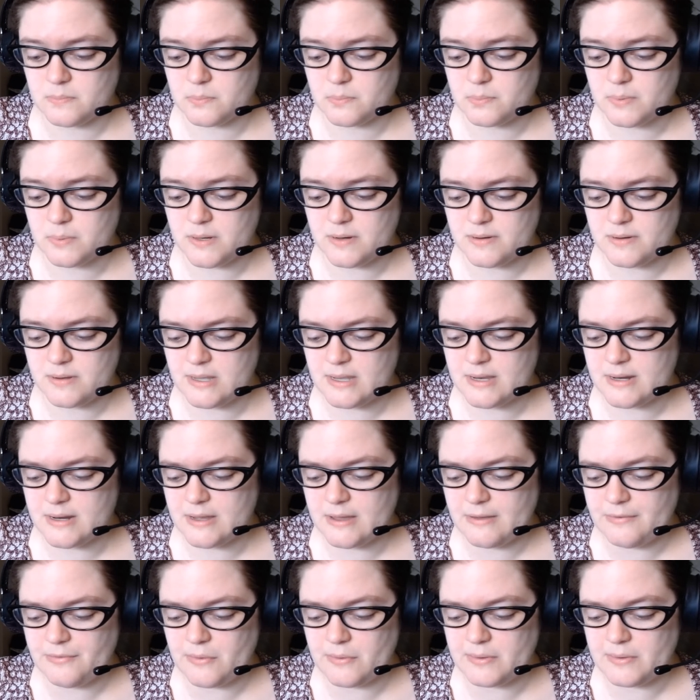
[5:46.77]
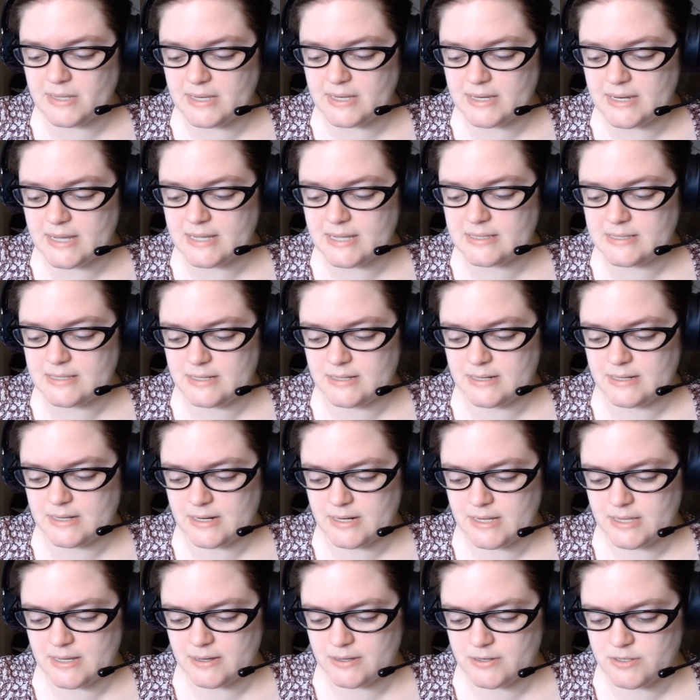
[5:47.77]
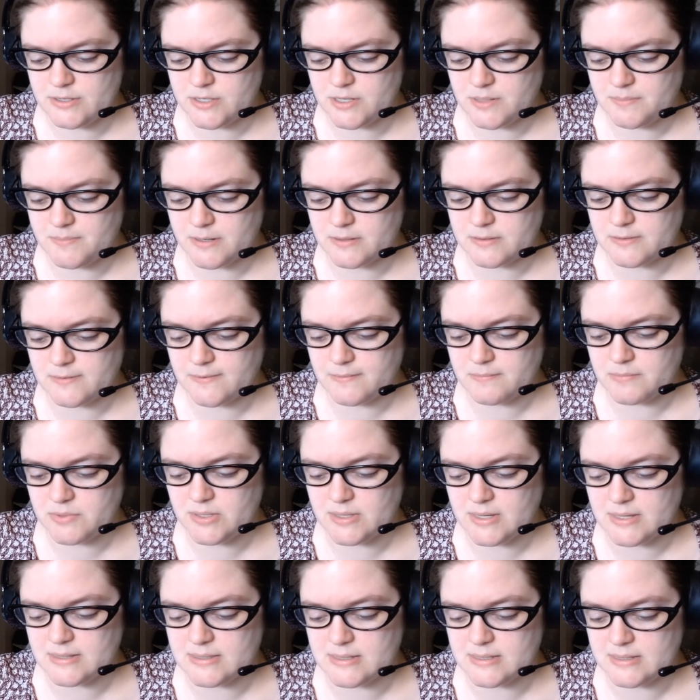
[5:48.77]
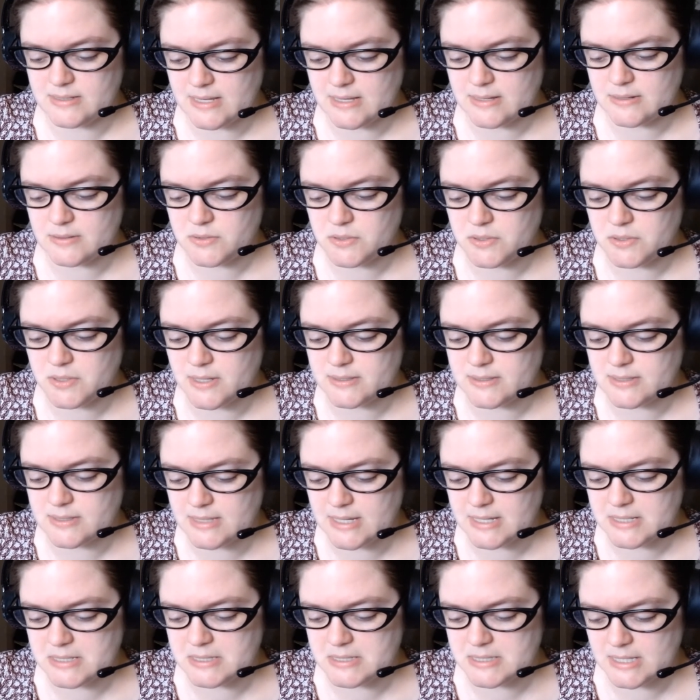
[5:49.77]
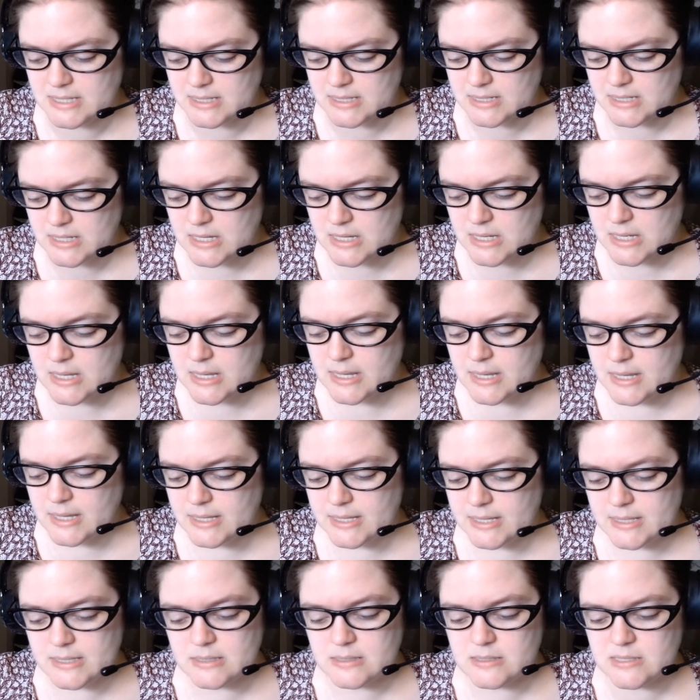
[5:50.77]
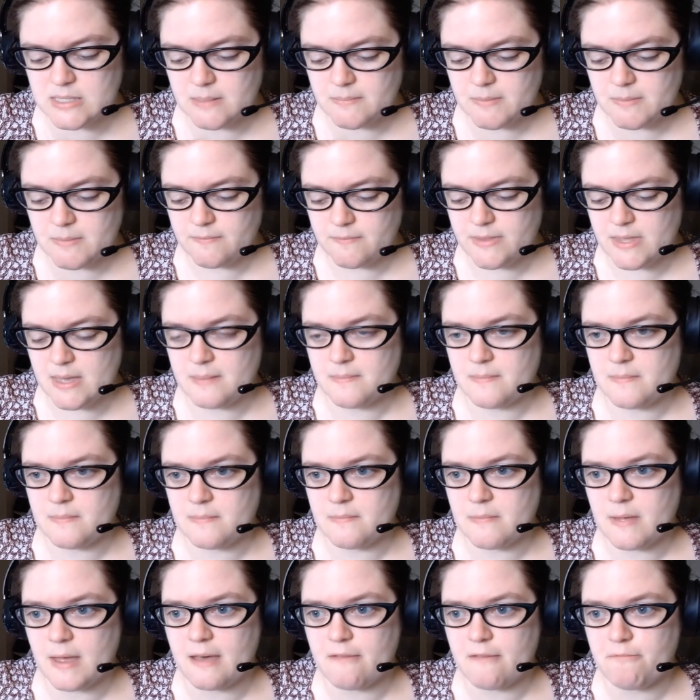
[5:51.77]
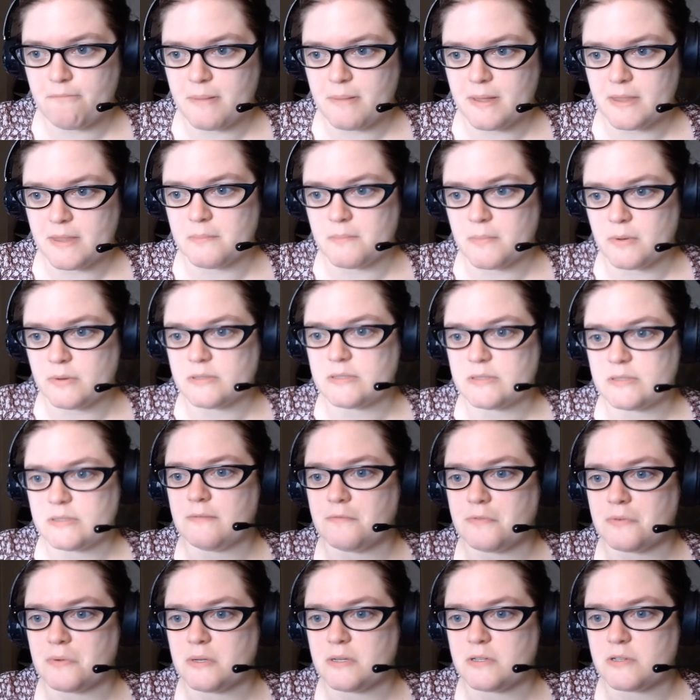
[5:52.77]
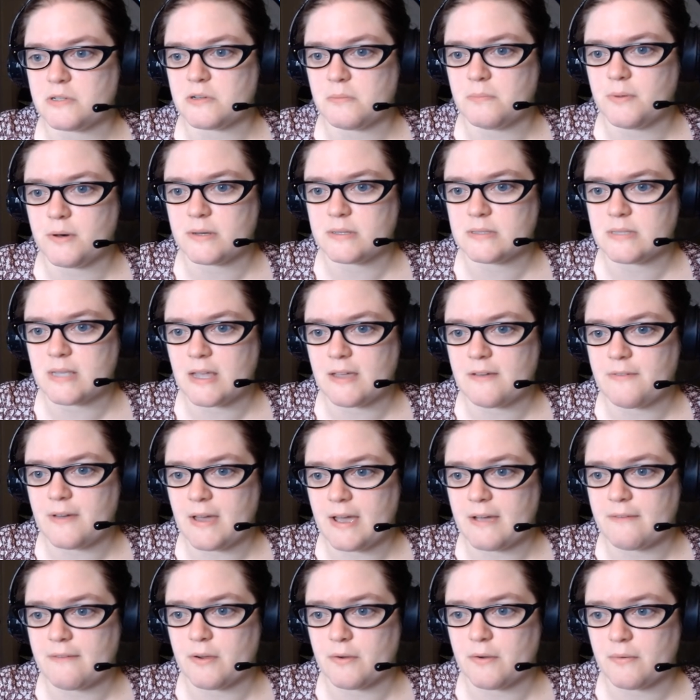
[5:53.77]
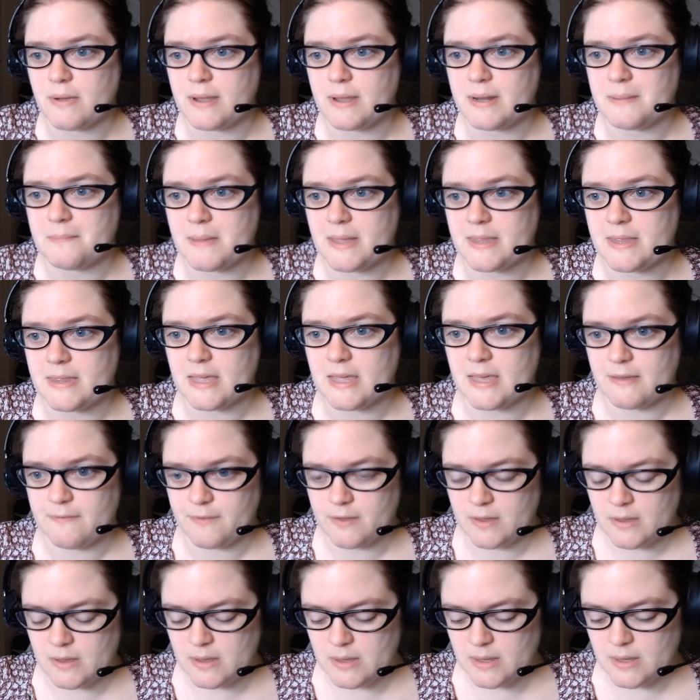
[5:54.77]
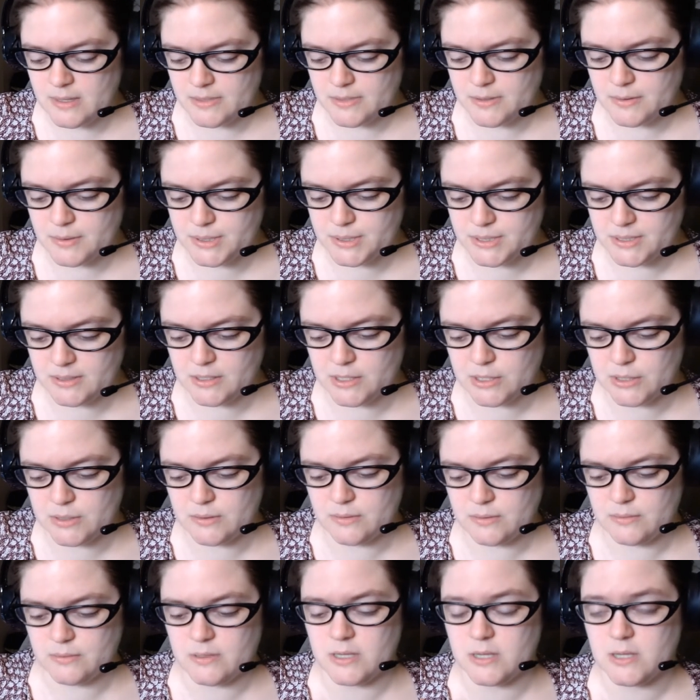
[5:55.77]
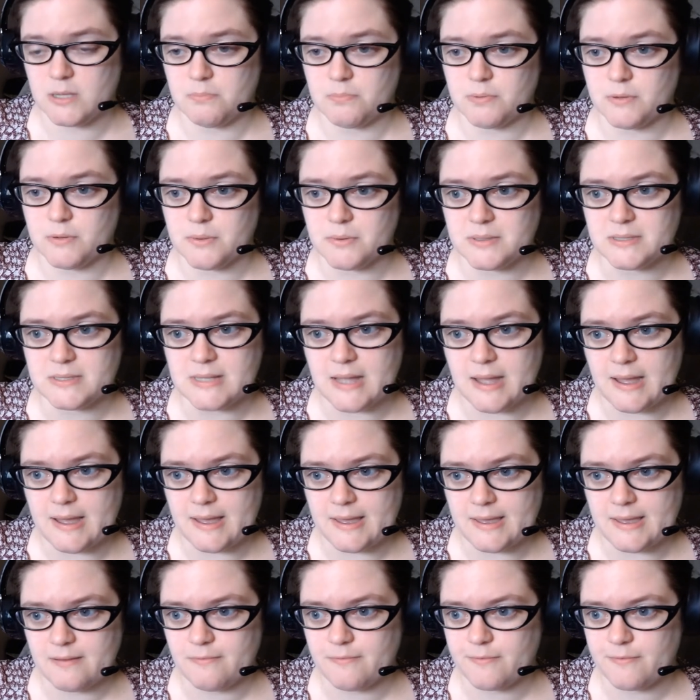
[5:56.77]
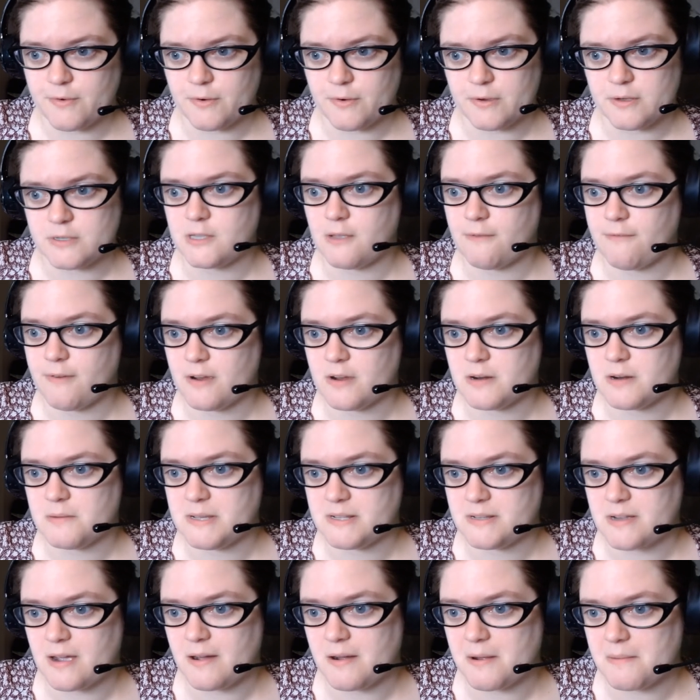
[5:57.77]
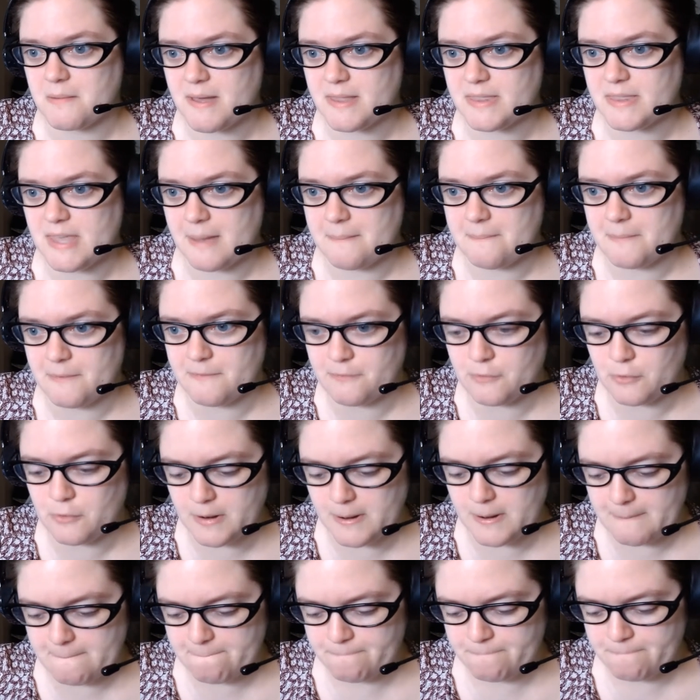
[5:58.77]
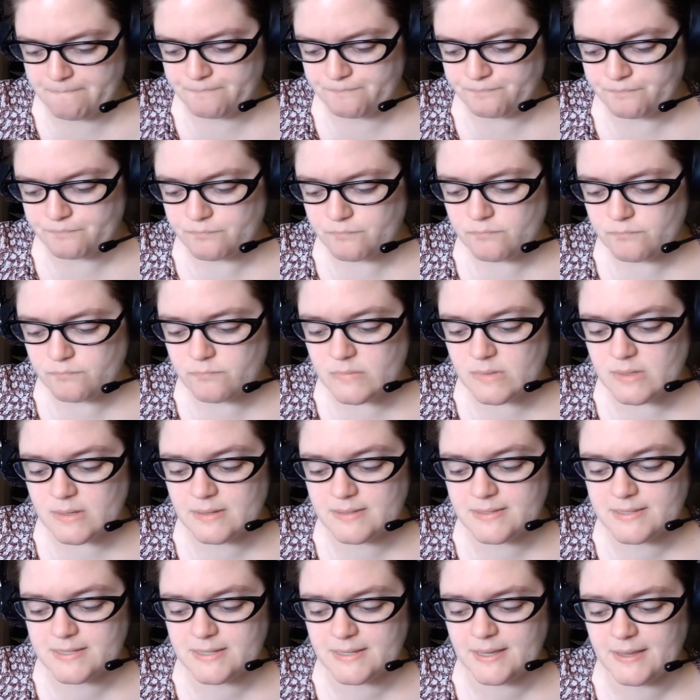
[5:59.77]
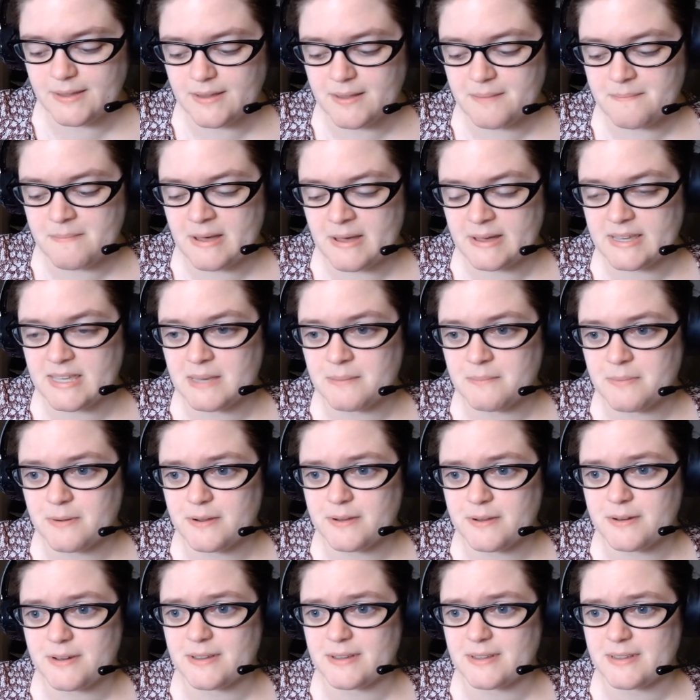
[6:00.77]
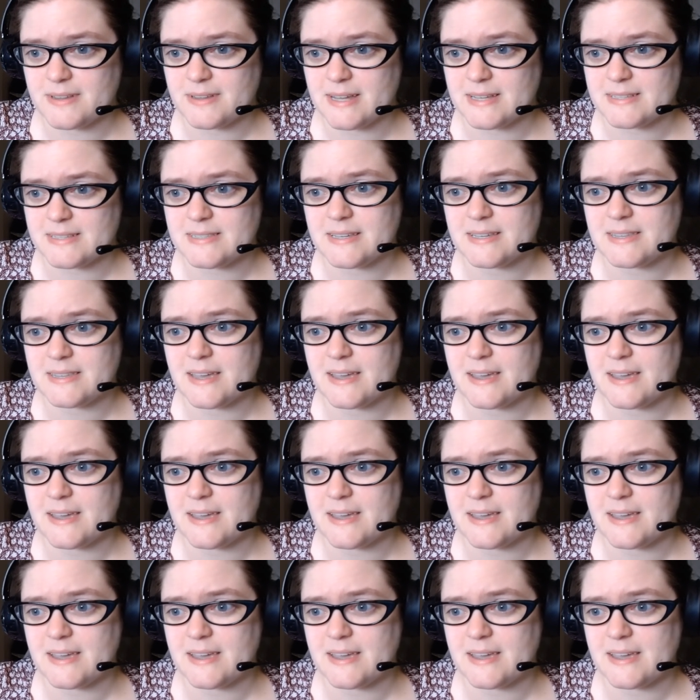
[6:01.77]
weirdly enough, only 19 out of the 100 books from 2010 to 2019. And some of them have been the most influential books I've ever read in my life. Those include The Bluest Eye. Of course, you've heard me talk about that before. To Kill a Mockingbird, a classic that